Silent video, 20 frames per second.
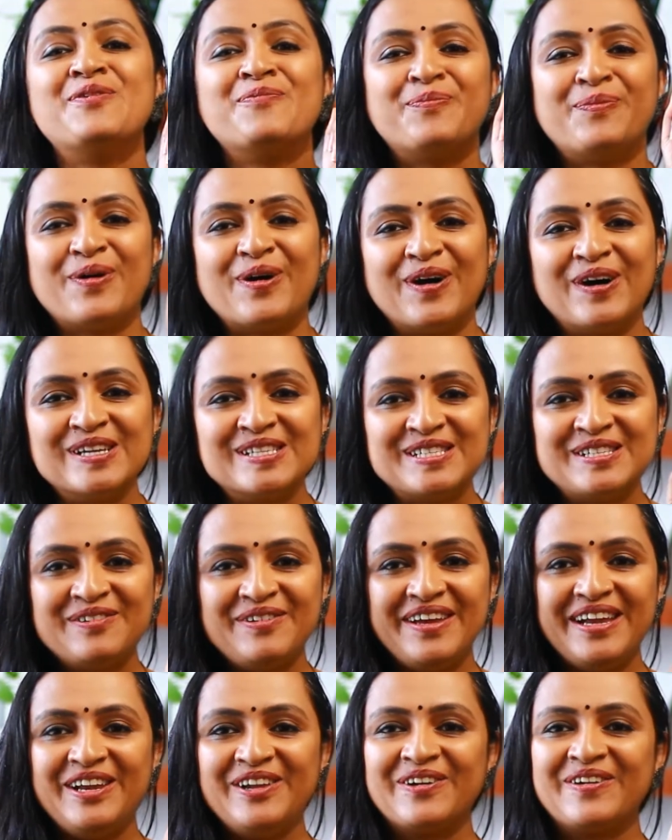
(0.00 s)
Pause the
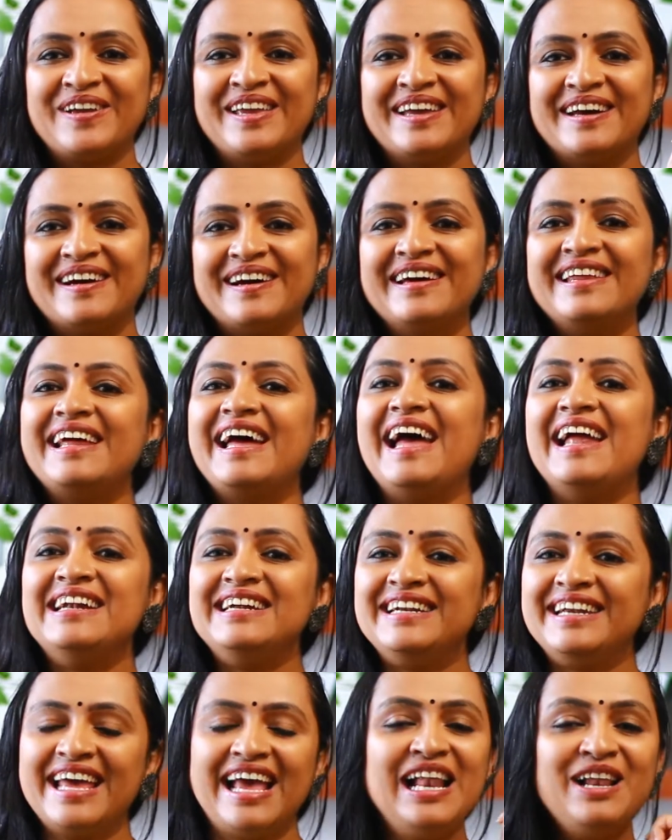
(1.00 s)
video here
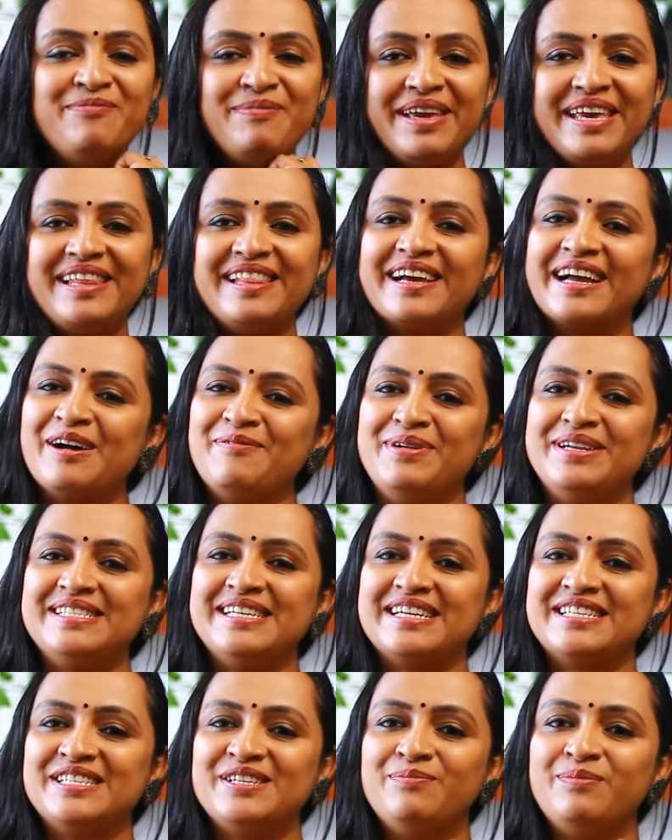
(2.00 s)
and tell me in the comment
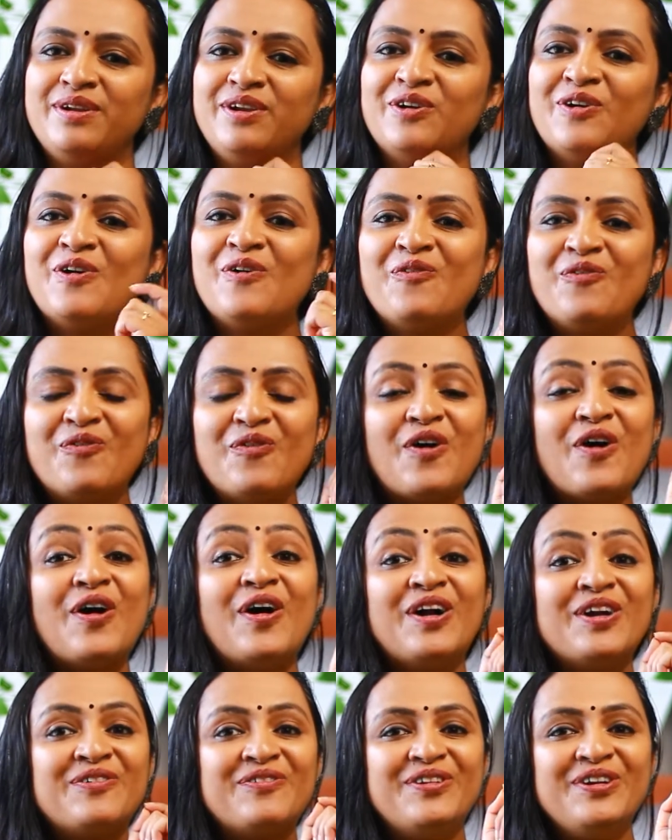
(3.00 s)
section below
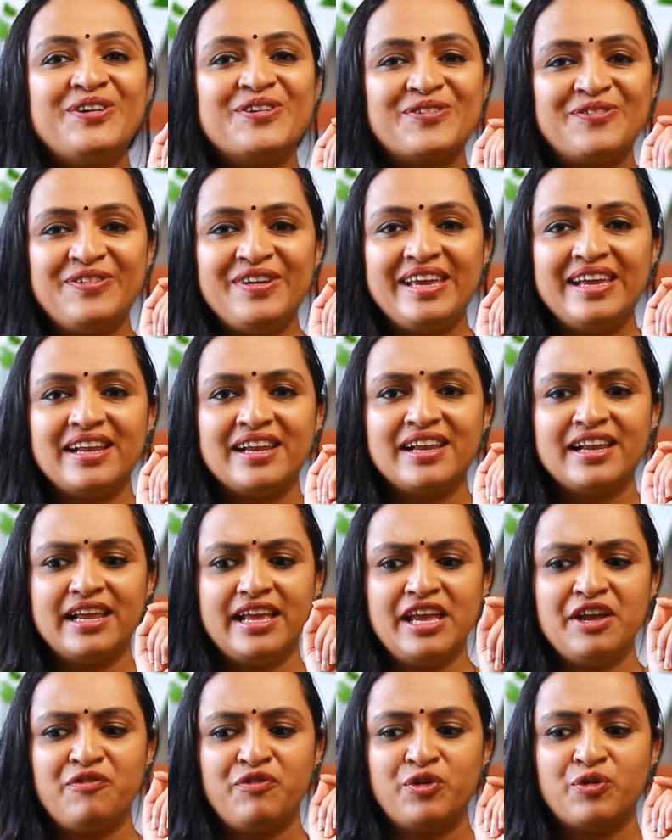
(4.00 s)
what would you feel.
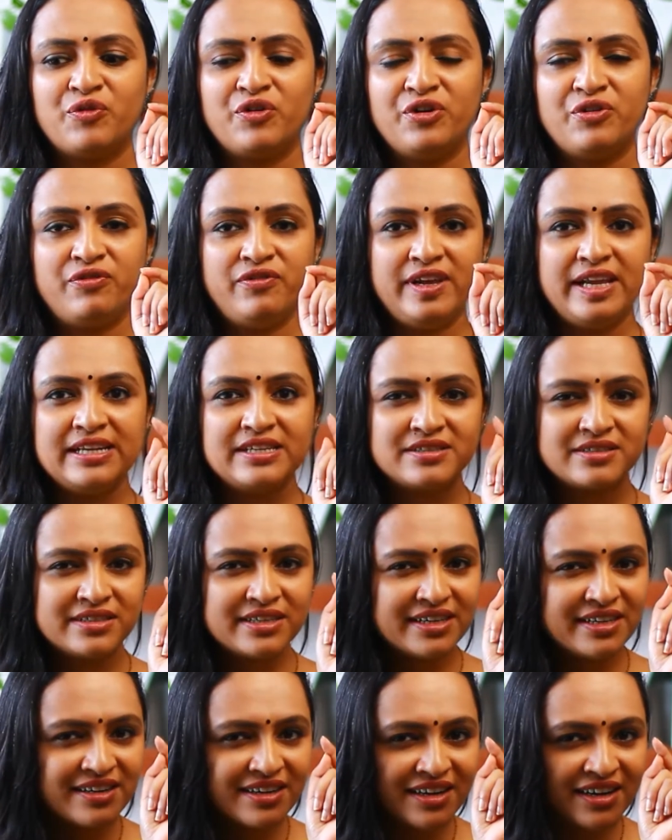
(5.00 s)
If you would feel
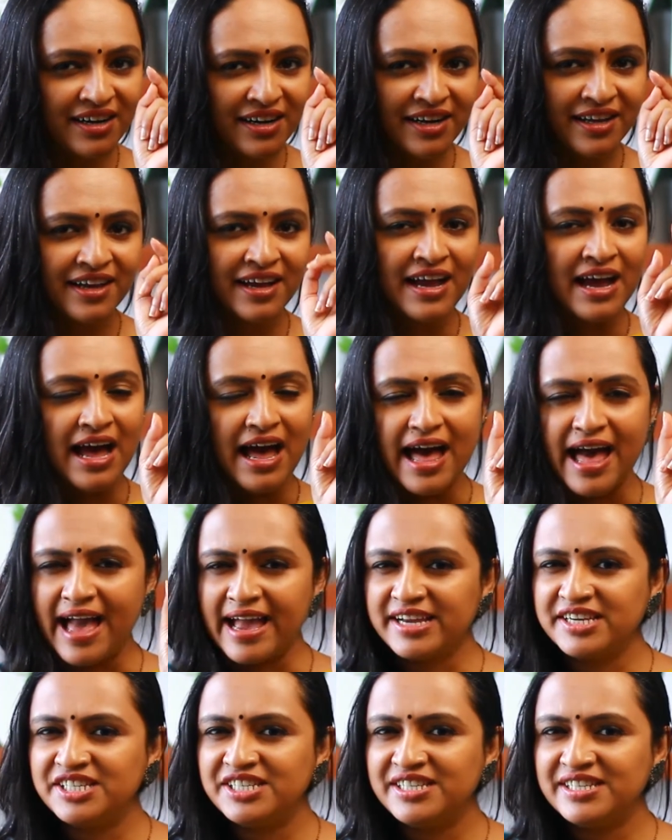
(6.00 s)
triggered,
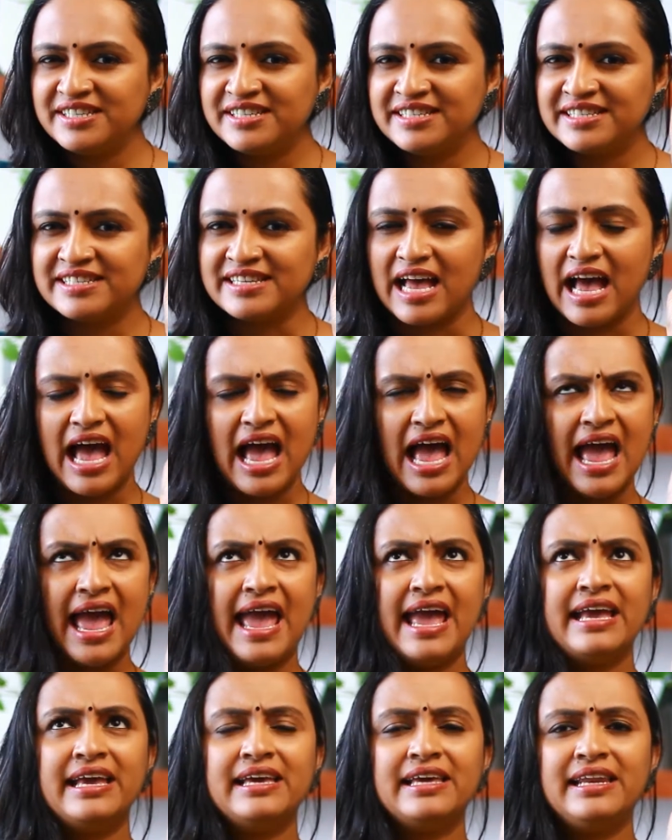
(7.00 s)
anxious,
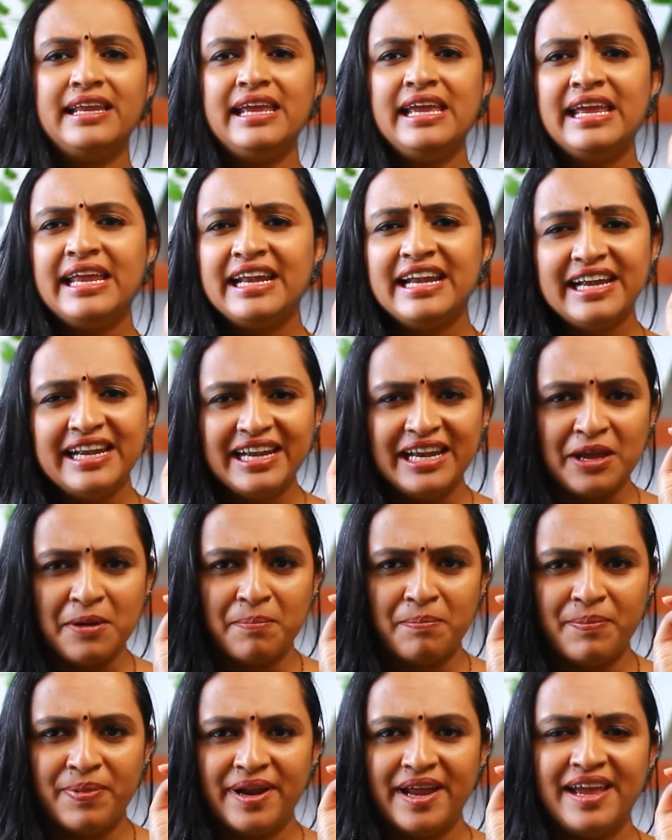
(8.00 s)
angry,
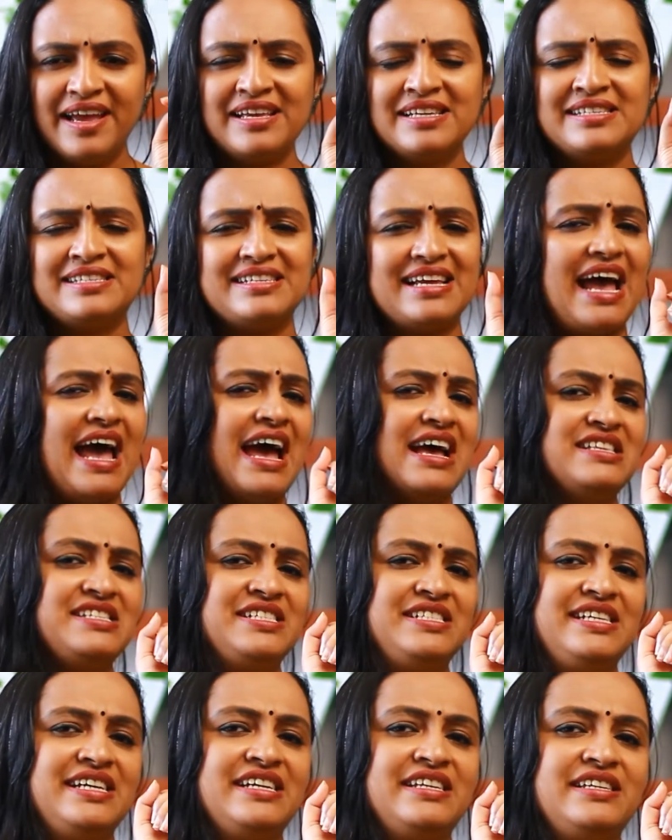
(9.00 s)
depressed,
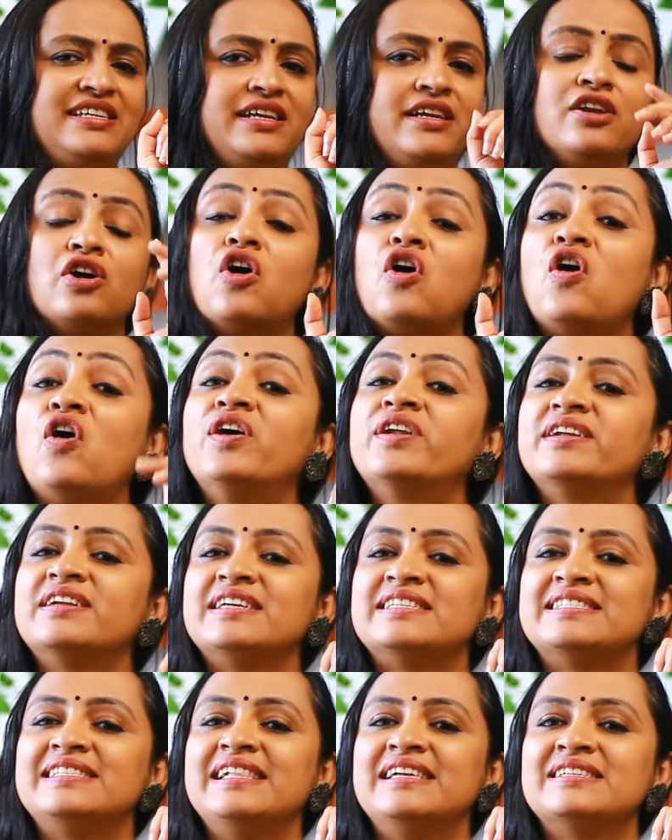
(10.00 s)
agitated or
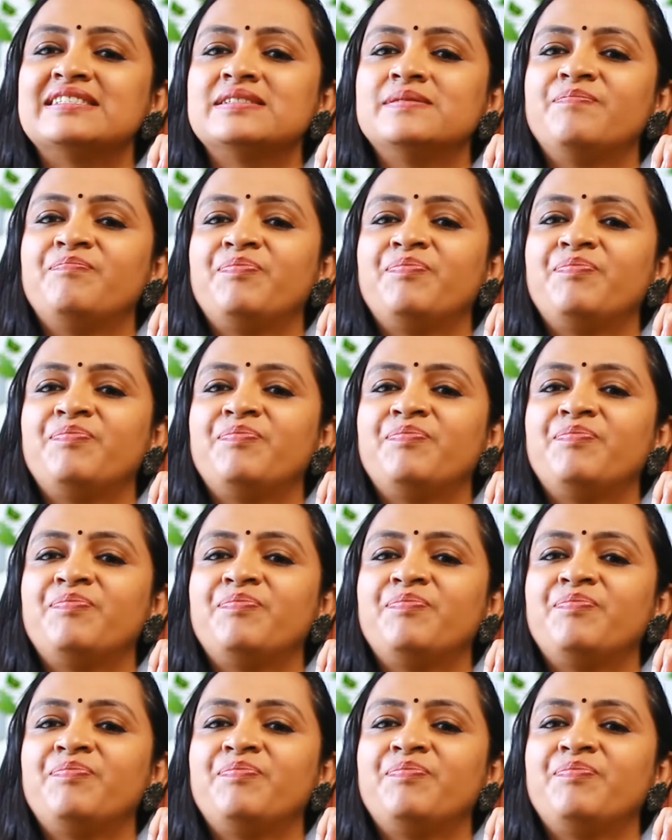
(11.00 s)
restless.